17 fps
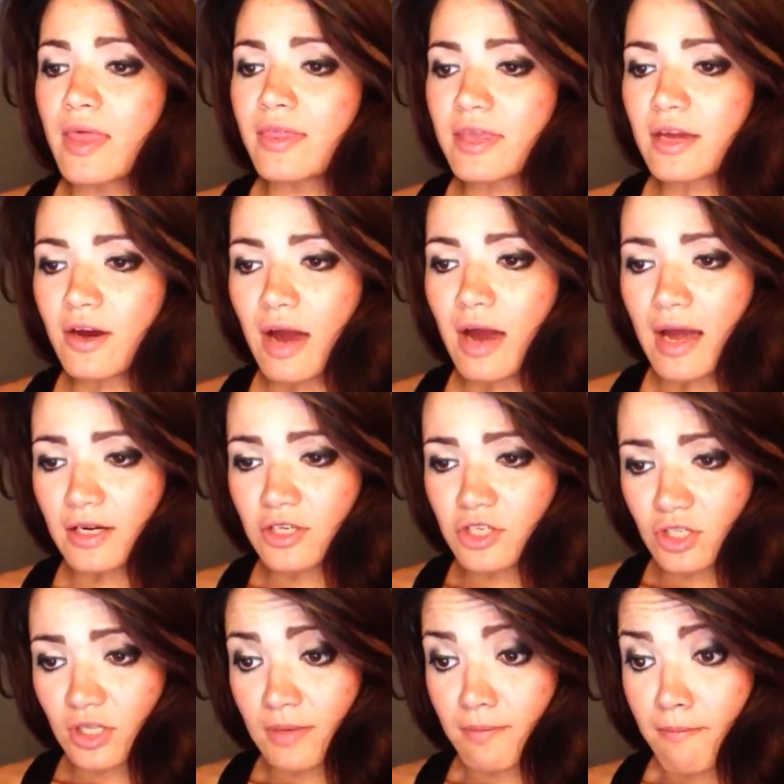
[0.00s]
they're
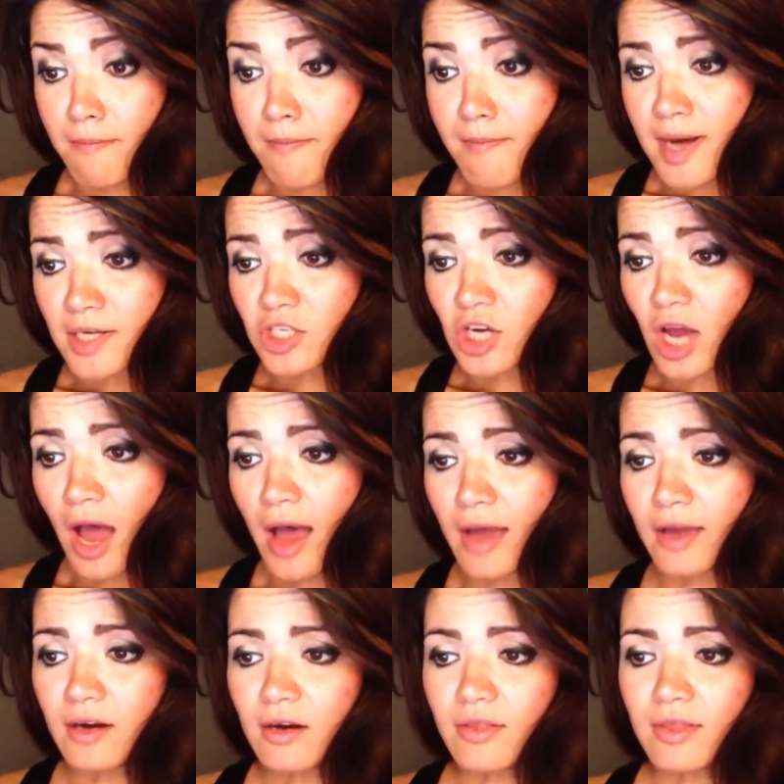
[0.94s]
actually much
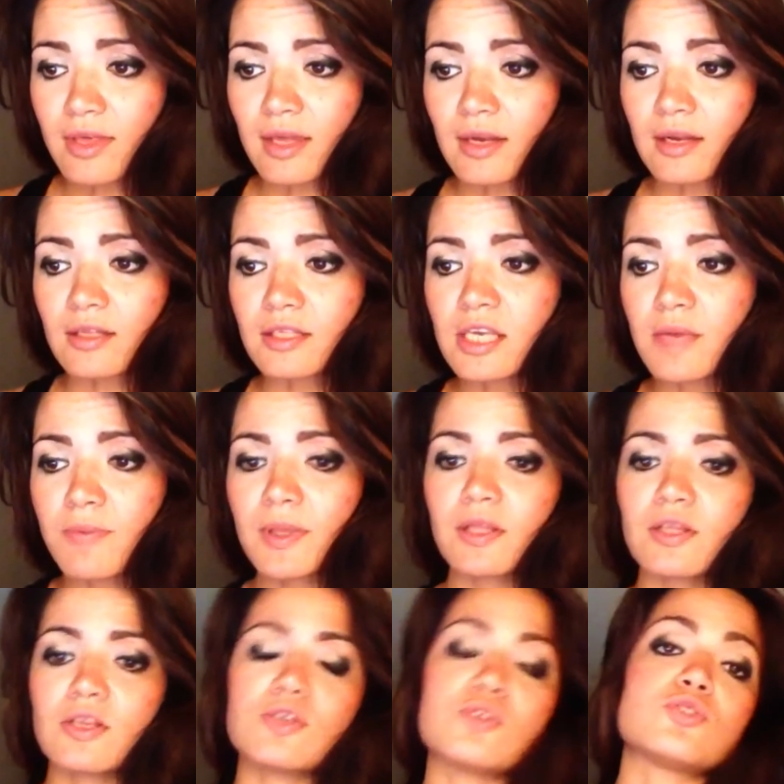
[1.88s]
higher than
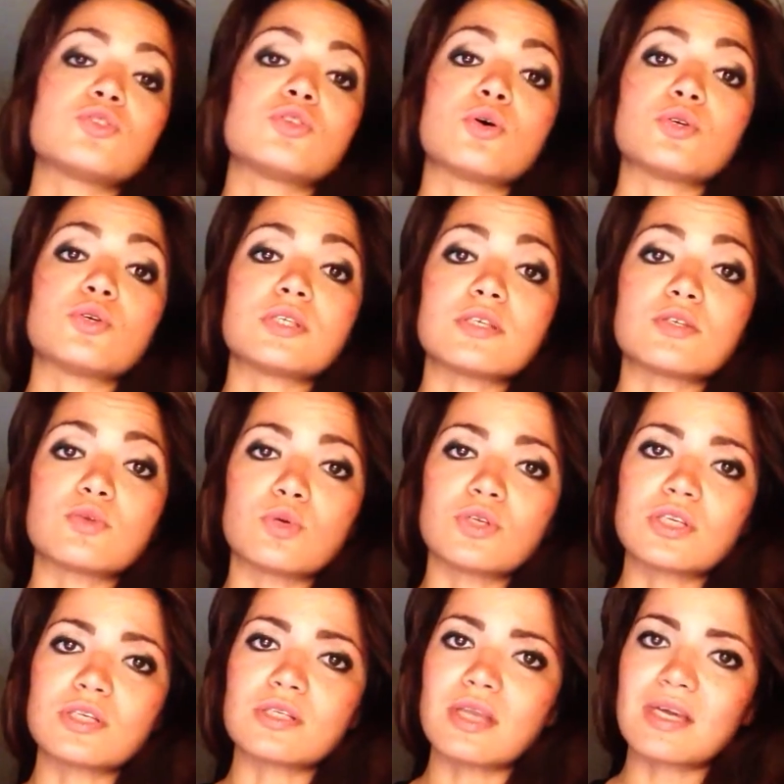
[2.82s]
typically used doses,
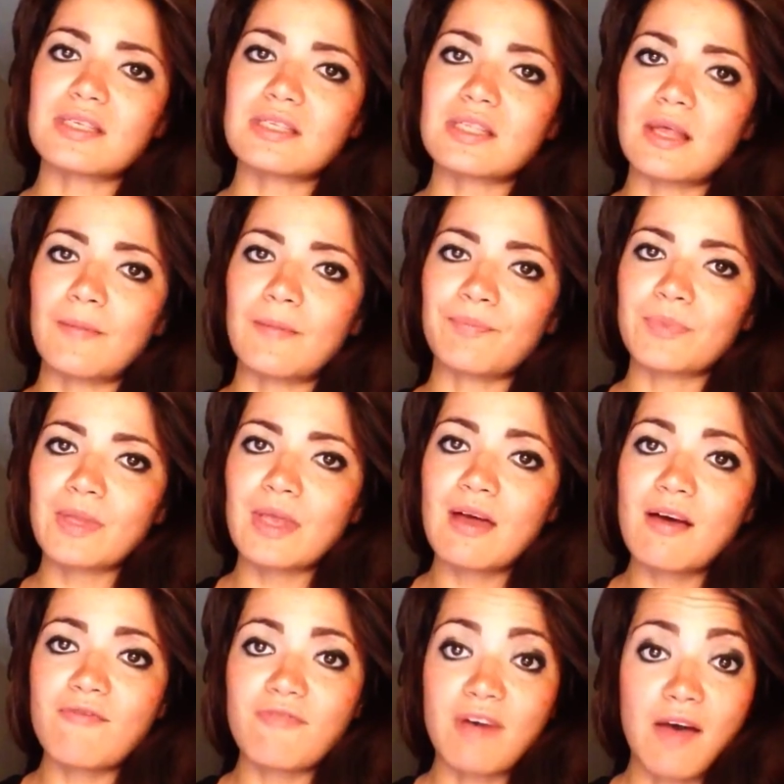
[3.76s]
which is less than
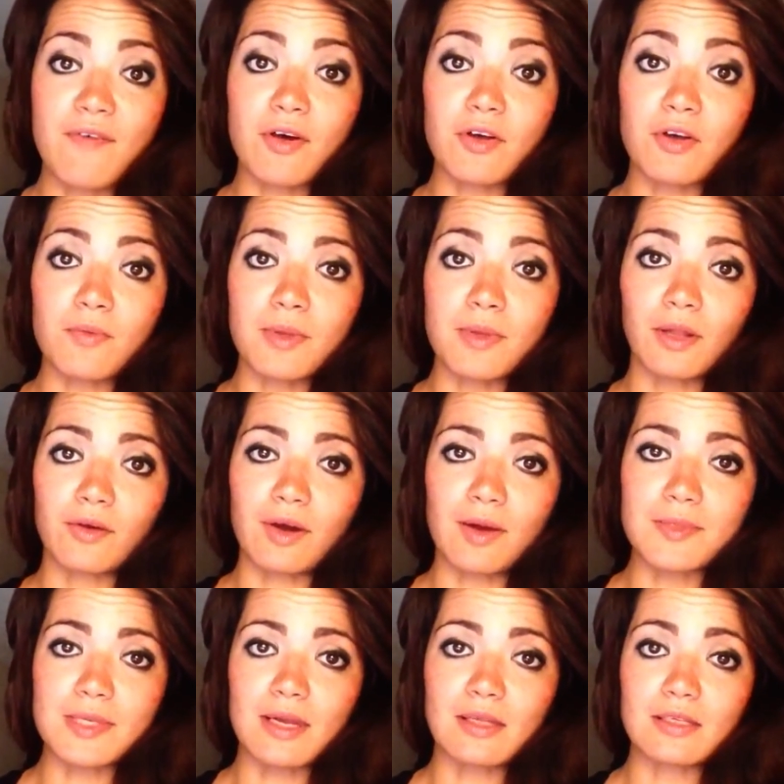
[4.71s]
500
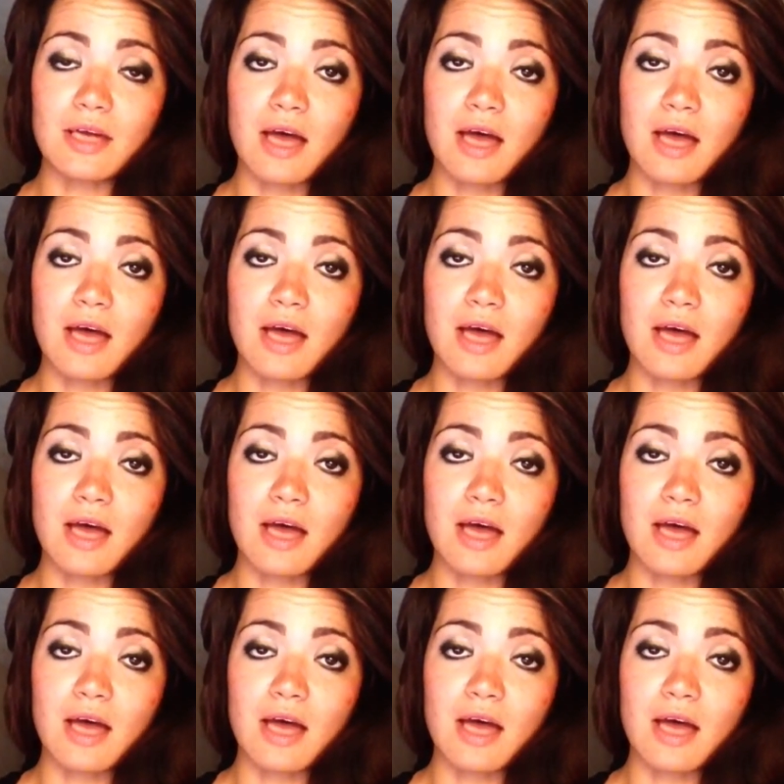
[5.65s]
milligrams at a